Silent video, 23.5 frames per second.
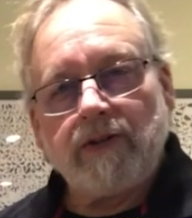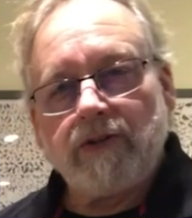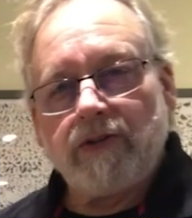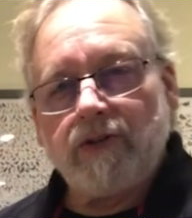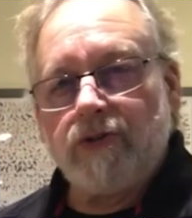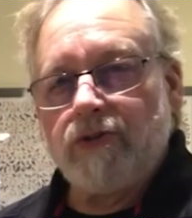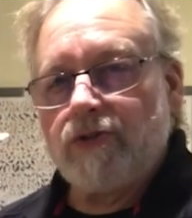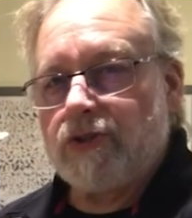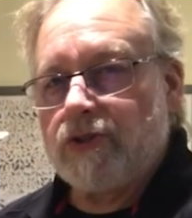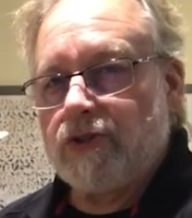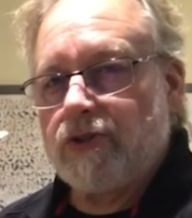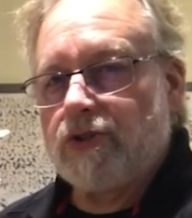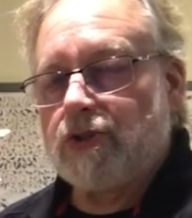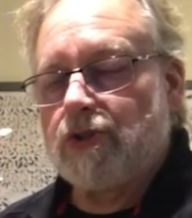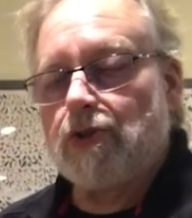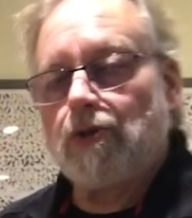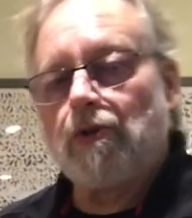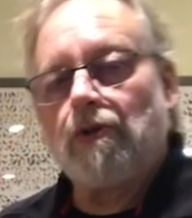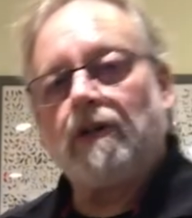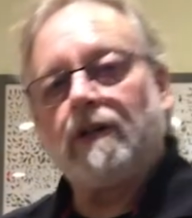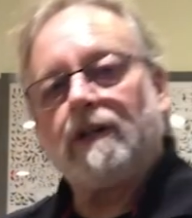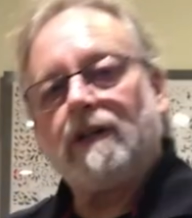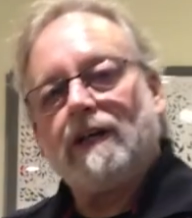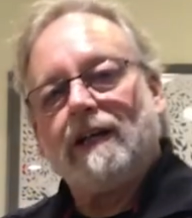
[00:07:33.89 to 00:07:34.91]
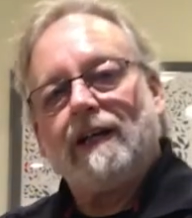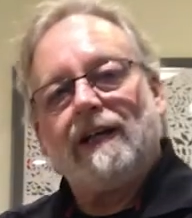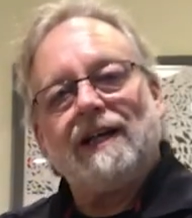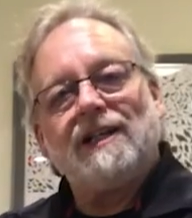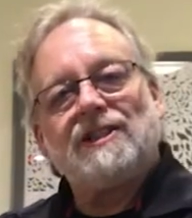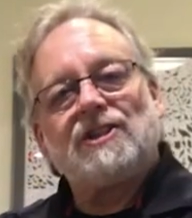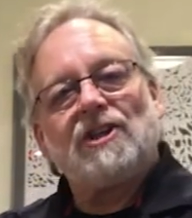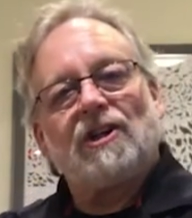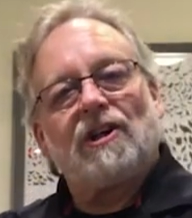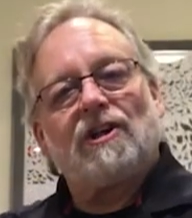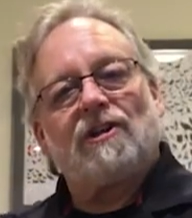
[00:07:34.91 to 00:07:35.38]
using suet,
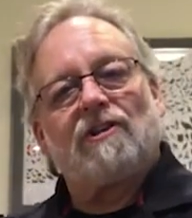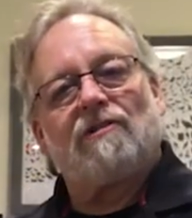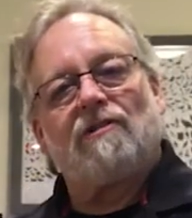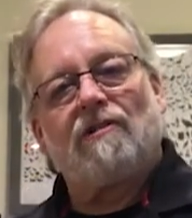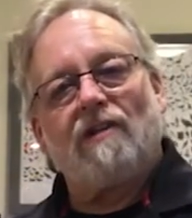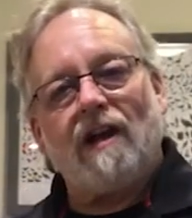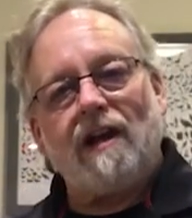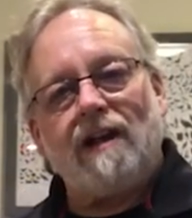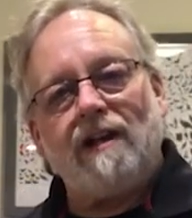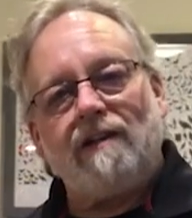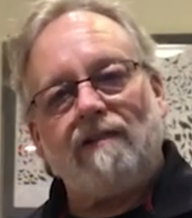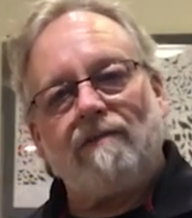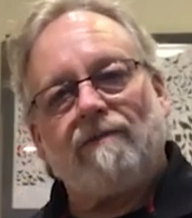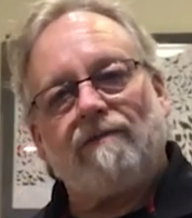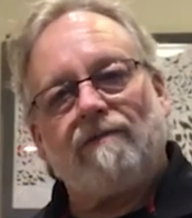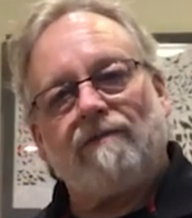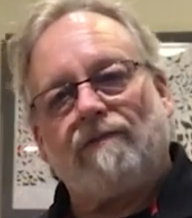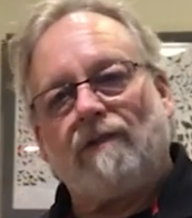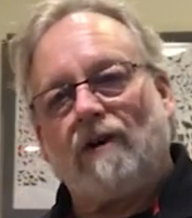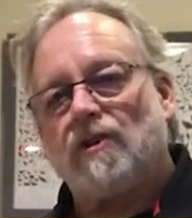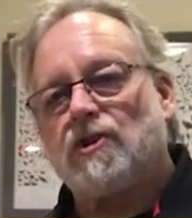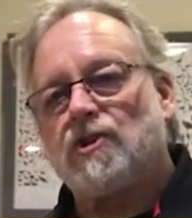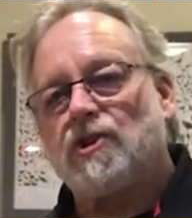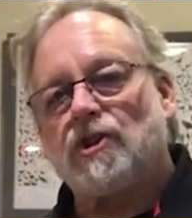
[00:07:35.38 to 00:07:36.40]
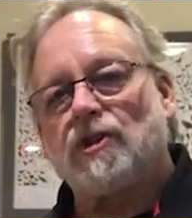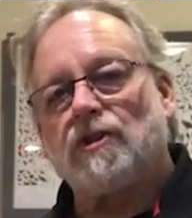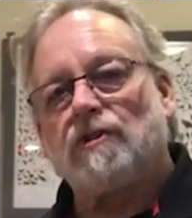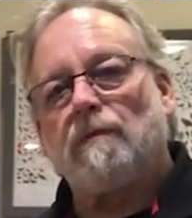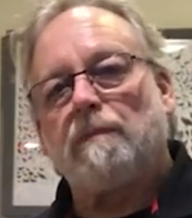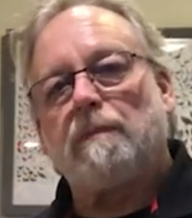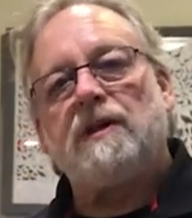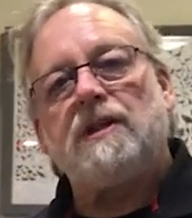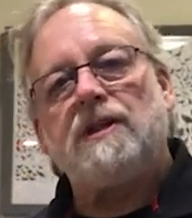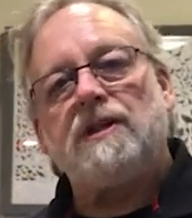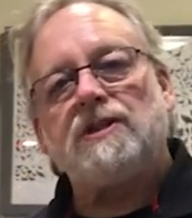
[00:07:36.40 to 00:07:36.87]
it's a great functional
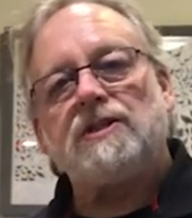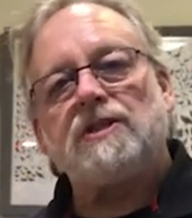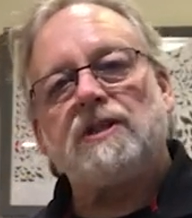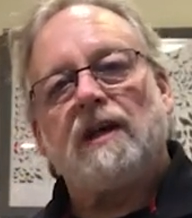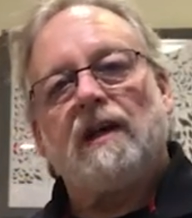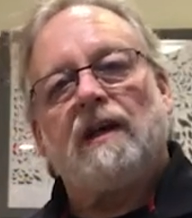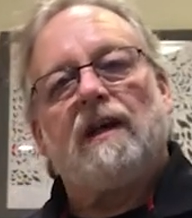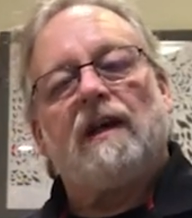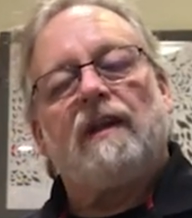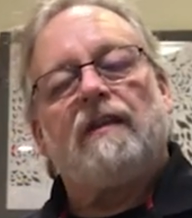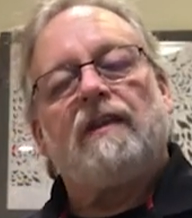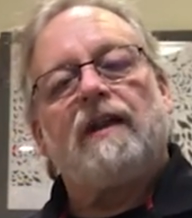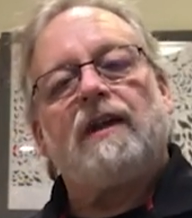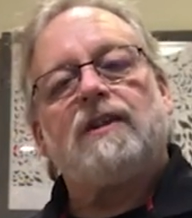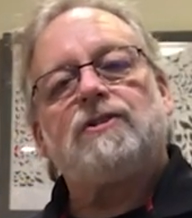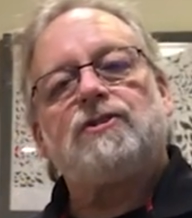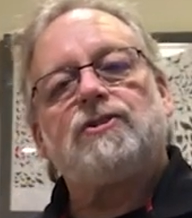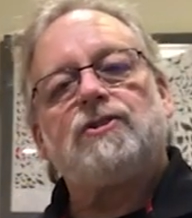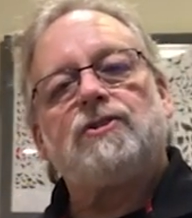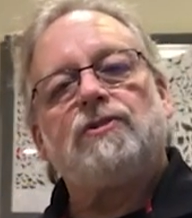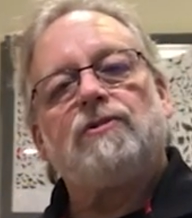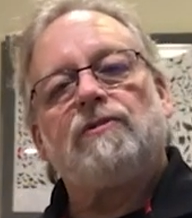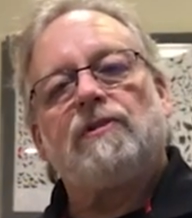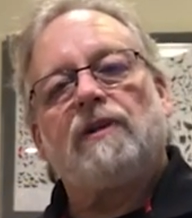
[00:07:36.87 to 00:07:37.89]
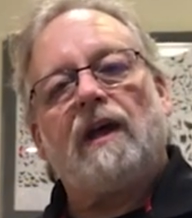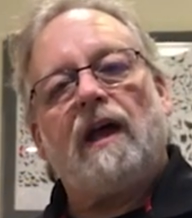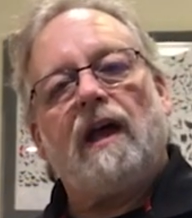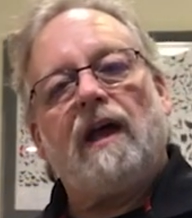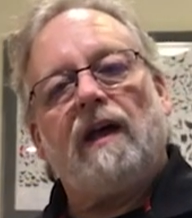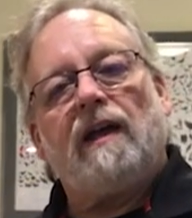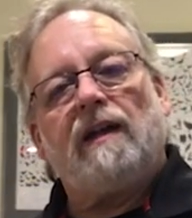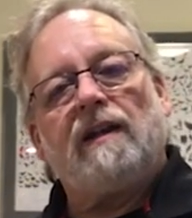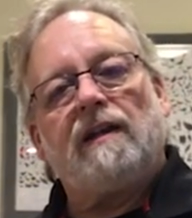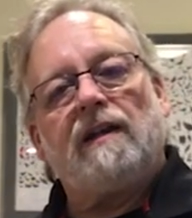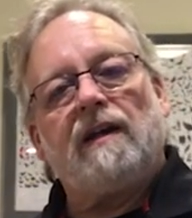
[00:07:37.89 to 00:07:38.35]
piece that you
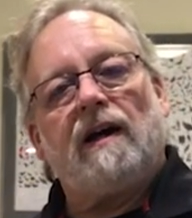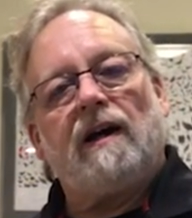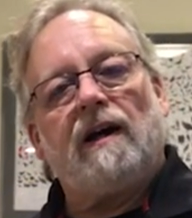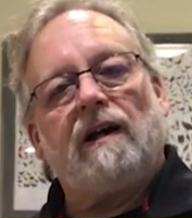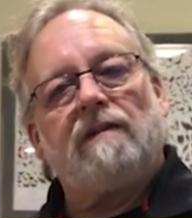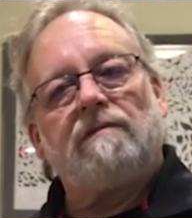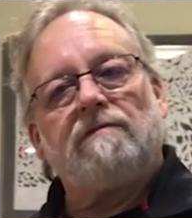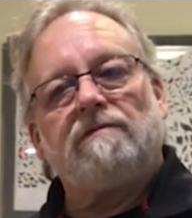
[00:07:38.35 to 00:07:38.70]
can uh,